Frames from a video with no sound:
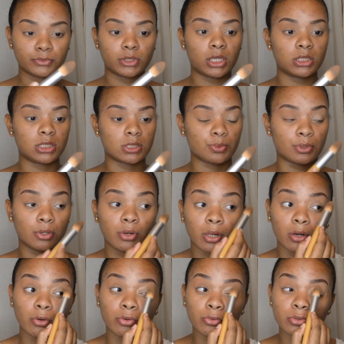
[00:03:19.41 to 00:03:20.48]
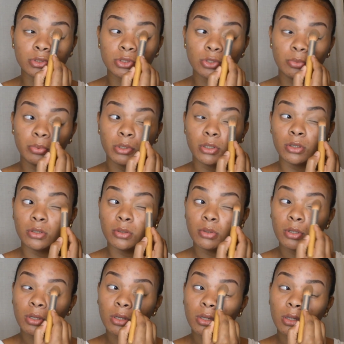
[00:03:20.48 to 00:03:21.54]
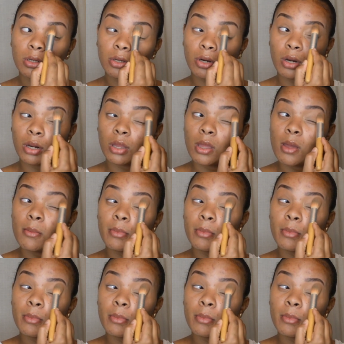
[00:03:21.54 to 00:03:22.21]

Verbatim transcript: that just went on there super dark.